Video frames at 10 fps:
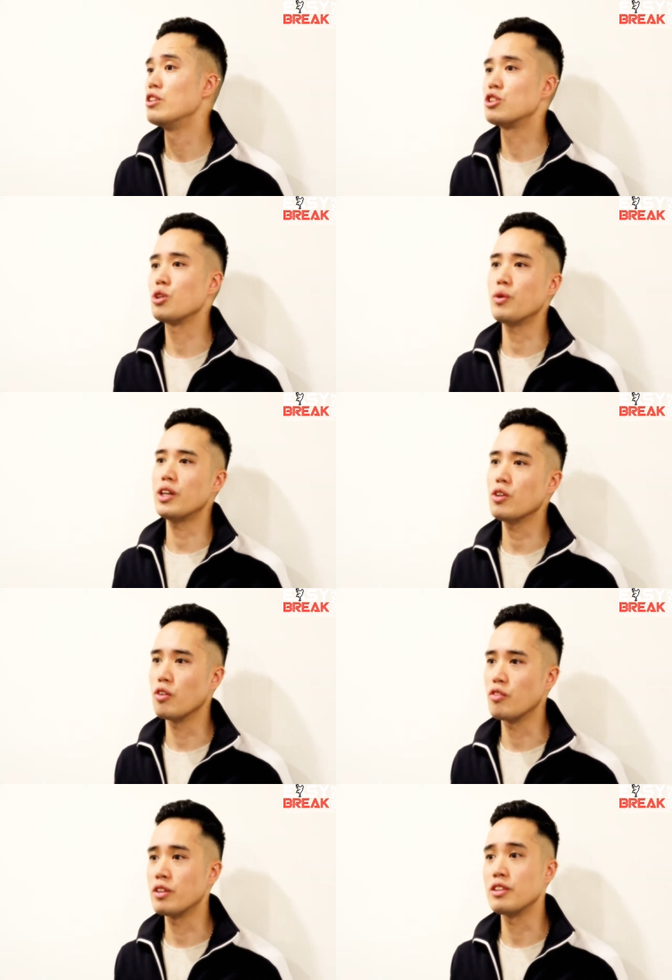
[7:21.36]
to winning
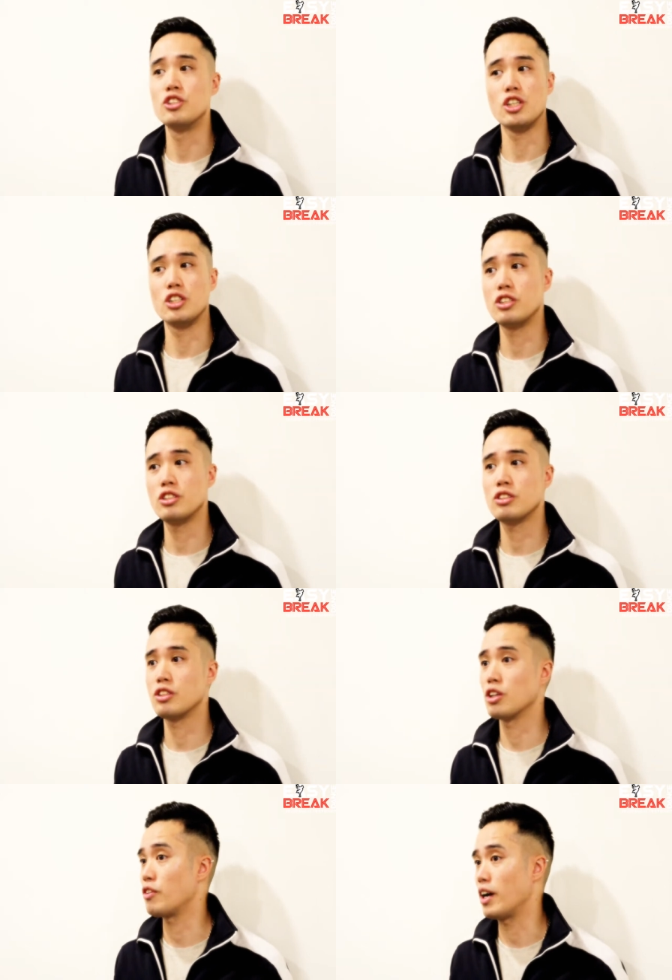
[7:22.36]
over the judges,
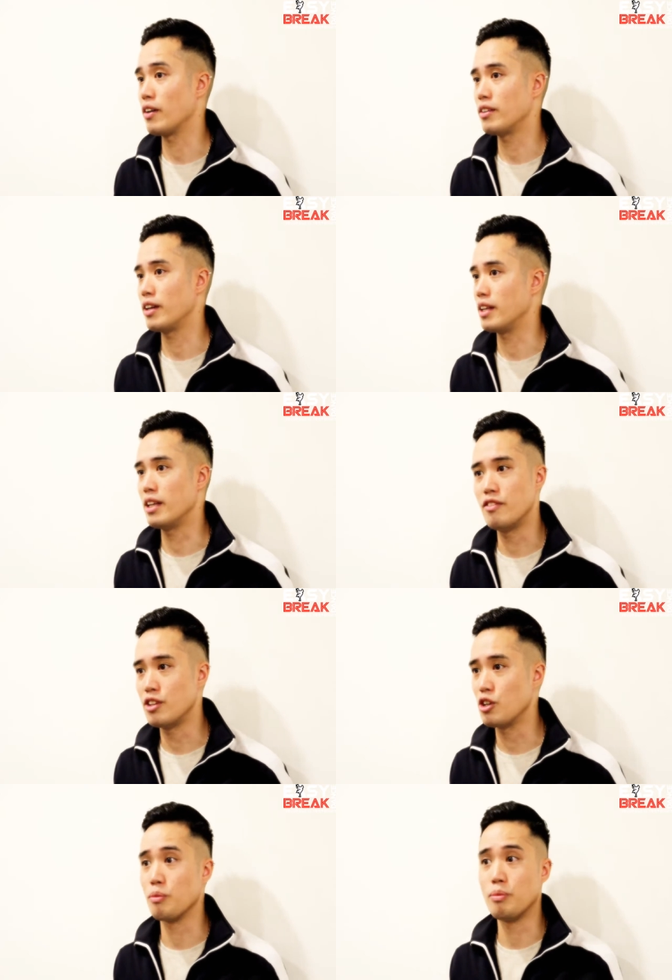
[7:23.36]
the crowd, and even
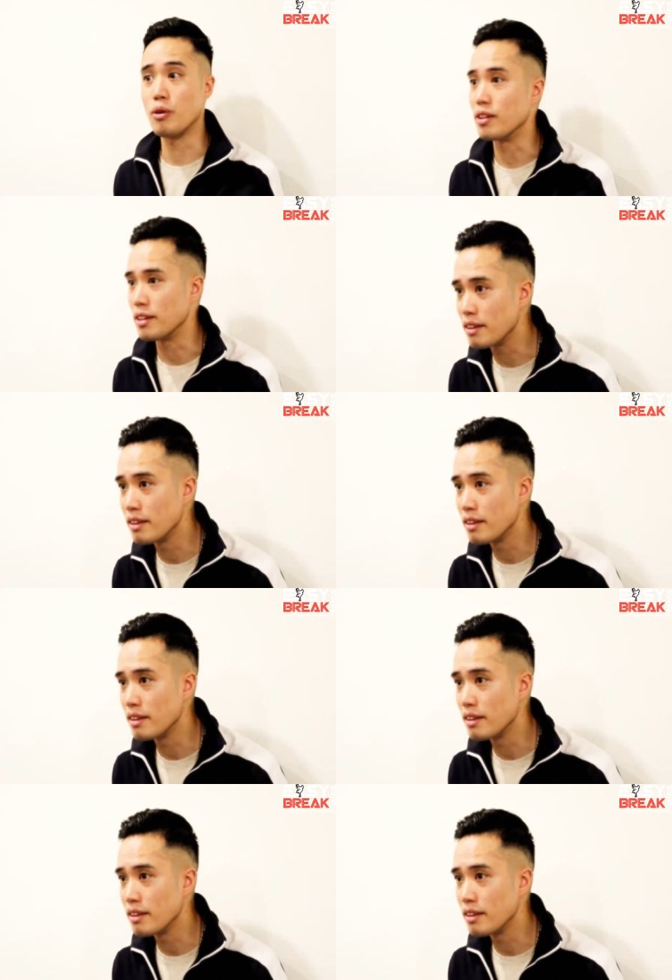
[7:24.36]
your opponent.